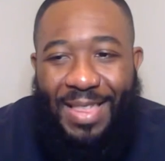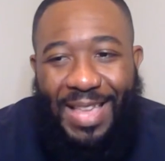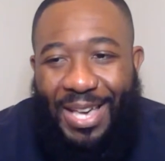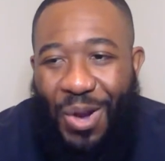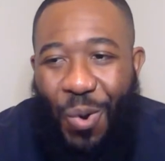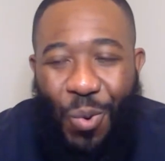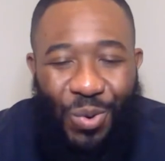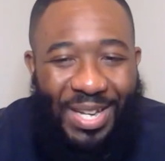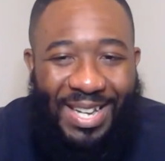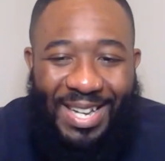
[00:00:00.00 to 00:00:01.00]
They
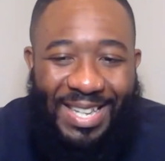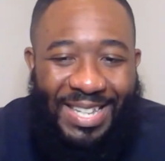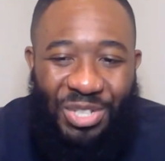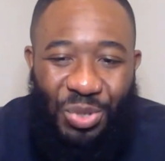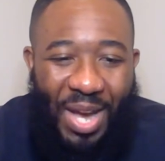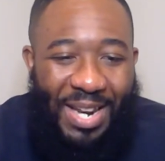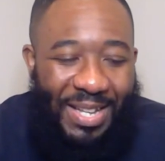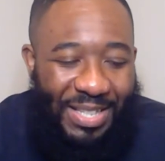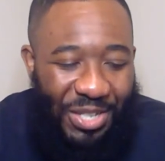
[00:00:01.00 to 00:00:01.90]
go uh, and try to,